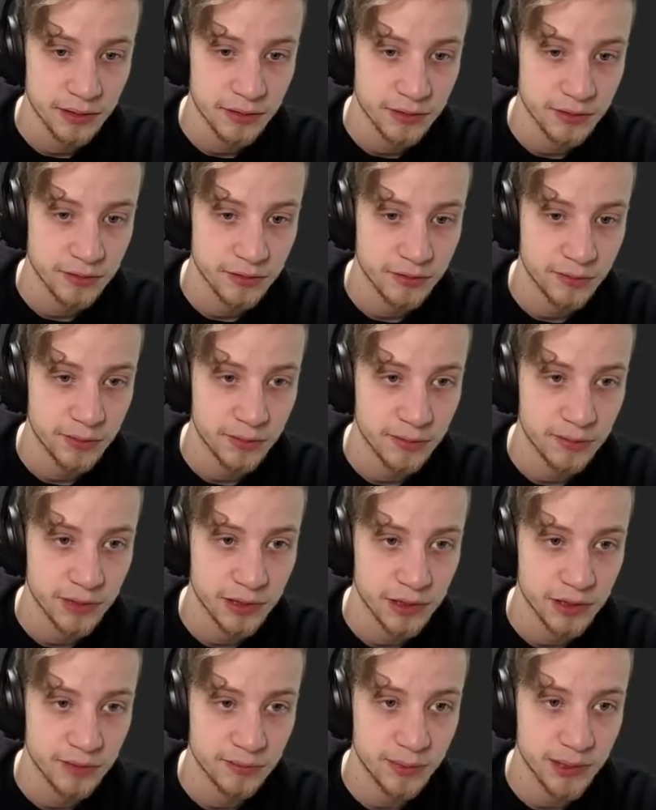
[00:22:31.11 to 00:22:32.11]
So it's probably
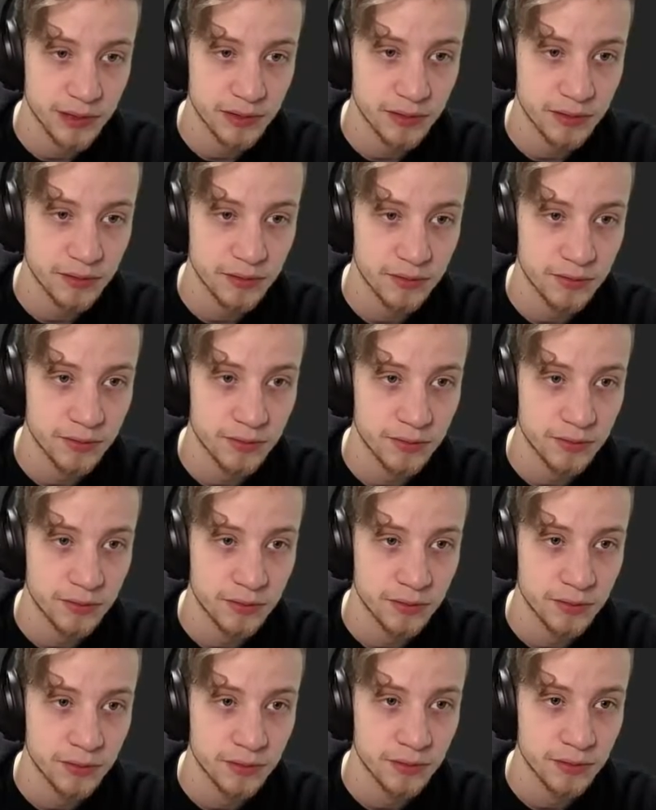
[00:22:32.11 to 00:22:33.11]
just better to
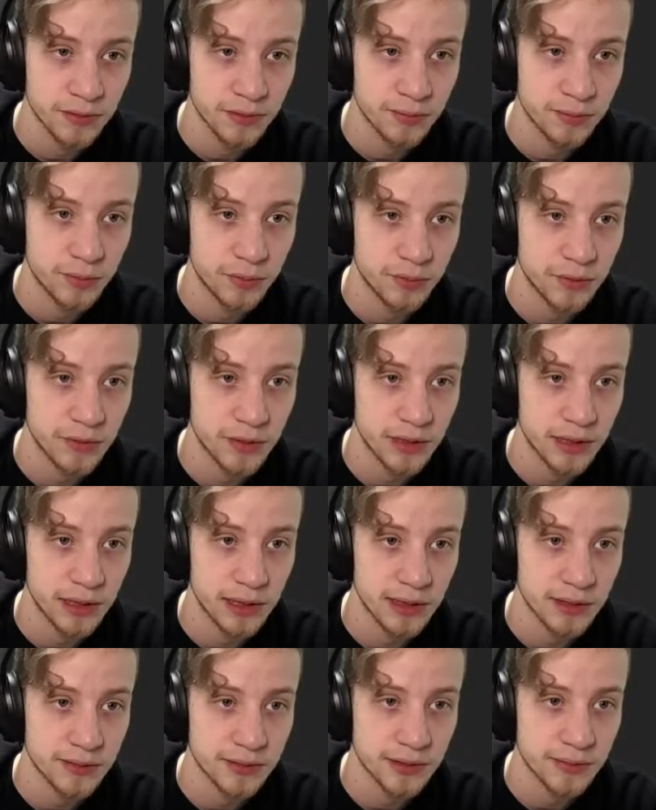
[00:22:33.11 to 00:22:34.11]
put
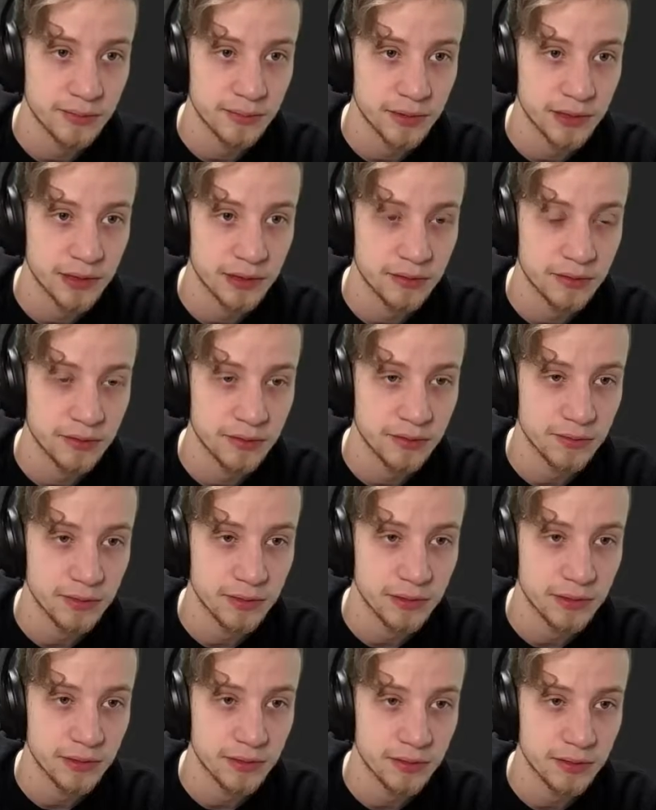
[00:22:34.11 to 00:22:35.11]
there some dead
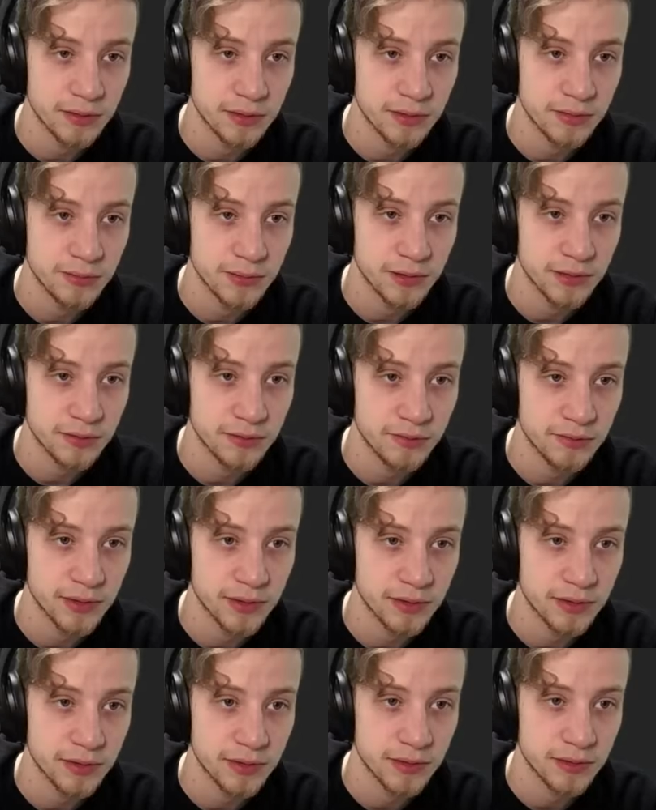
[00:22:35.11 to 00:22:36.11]
zone. Okay,
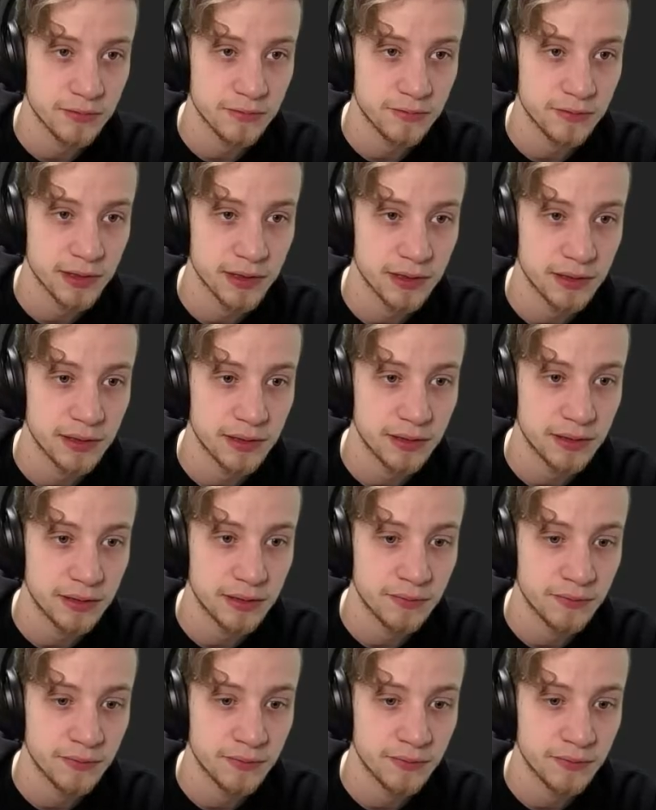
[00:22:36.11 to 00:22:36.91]
-1, that's fine.